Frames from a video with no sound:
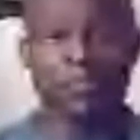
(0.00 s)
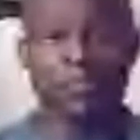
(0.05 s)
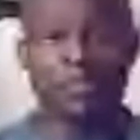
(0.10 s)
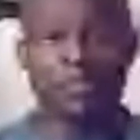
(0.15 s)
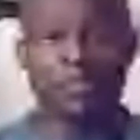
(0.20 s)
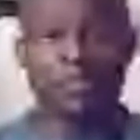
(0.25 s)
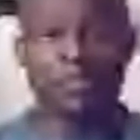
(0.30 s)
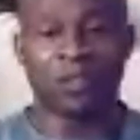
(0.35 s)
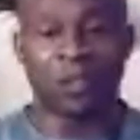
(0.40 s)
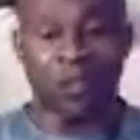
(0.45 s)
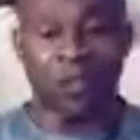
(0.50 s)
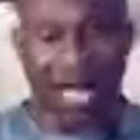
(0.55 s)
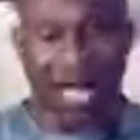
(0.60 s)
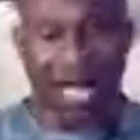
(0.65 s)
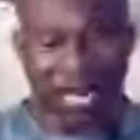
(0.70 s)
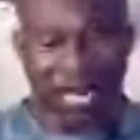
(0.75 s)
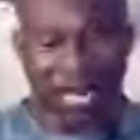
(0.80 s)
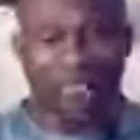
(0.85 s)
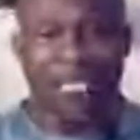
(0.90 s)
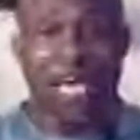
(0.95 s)
So like I
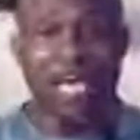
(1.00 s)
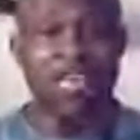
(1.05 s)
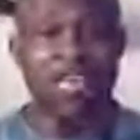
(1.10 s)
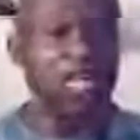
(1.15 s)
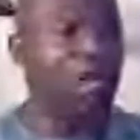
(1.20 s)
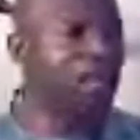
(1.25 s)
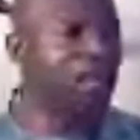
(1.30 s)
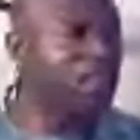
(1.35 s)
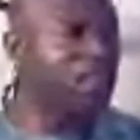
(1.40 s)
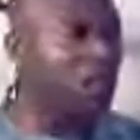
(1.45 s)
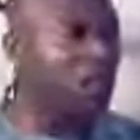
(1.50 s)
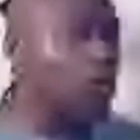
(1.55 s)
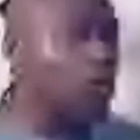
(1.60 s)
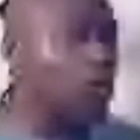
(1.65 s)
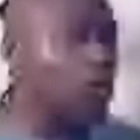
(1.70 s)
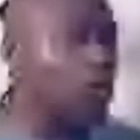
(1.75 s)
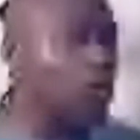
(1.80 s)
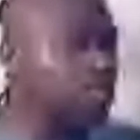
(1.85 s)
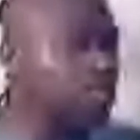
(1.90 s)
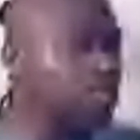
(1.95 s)
said, if y'all want to
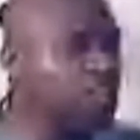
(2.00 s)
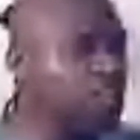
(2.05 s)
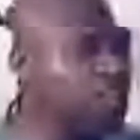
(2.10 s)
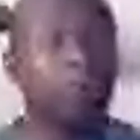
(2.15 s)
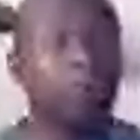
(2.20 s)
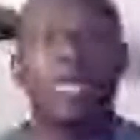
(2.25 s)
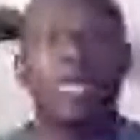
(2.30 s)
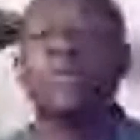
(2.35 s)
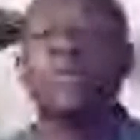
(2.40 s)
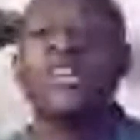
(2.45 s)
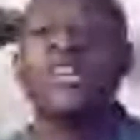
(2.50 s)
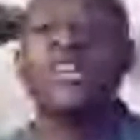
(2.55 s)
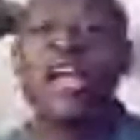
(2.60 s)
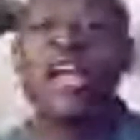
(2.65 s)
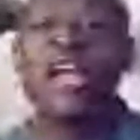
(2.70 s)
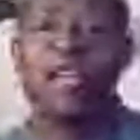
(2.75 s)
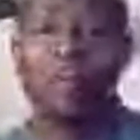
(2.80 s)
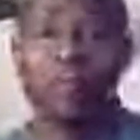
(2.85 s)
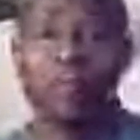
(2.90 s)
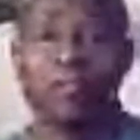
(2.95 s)
continue to play the
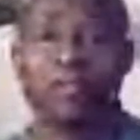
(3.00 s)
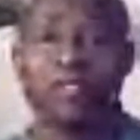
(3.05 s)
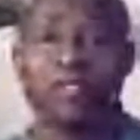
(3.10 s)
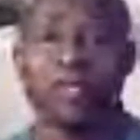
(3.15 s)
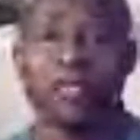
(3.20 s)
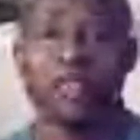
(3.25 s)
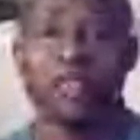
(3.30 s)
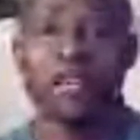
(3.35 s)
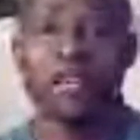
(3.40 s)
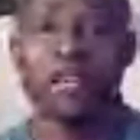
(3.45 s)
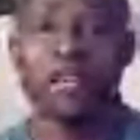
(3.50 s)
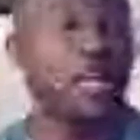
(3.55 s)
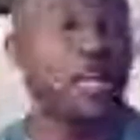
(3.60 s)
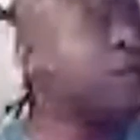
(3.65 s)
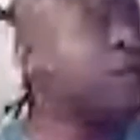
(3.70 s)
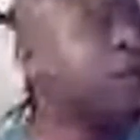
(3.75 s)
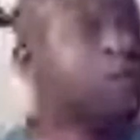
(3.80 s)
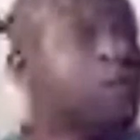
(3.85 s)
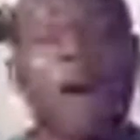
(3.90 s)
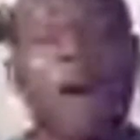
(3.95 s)
games and
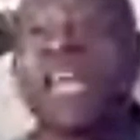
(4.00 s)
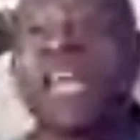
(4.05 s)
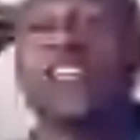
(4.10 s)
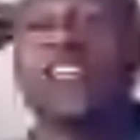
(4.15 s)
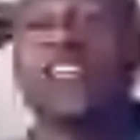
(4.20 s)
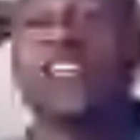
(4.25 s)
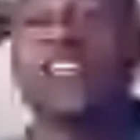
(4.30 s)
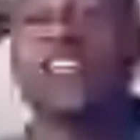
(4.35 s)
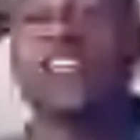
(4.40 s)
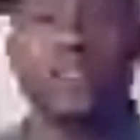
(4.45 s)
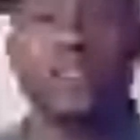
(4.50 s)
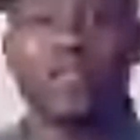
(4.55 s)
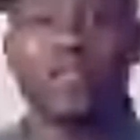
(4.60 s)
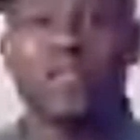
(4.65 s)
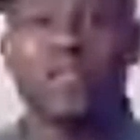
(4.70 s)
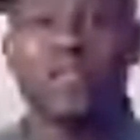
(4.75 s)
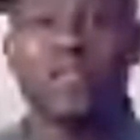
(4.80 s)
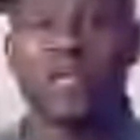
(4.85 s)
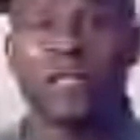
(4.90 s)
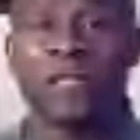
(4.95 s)
fight each other,
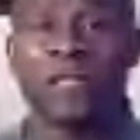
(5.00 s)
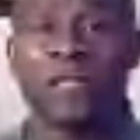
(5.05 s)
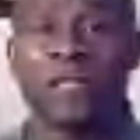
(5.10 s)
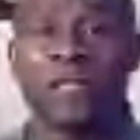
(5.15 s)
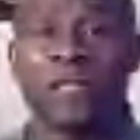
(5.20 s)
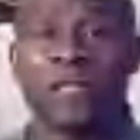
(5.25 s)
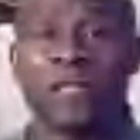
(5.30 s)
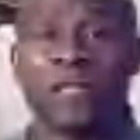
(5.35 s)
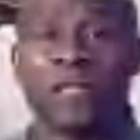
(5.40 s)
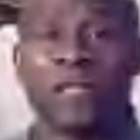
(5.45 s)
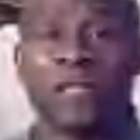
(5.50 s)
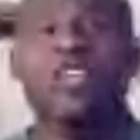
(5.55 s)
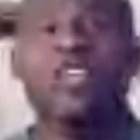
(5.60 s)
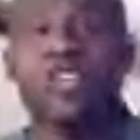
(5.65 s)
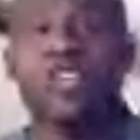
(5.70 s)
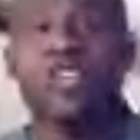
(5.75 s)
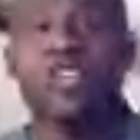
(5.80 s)
then you're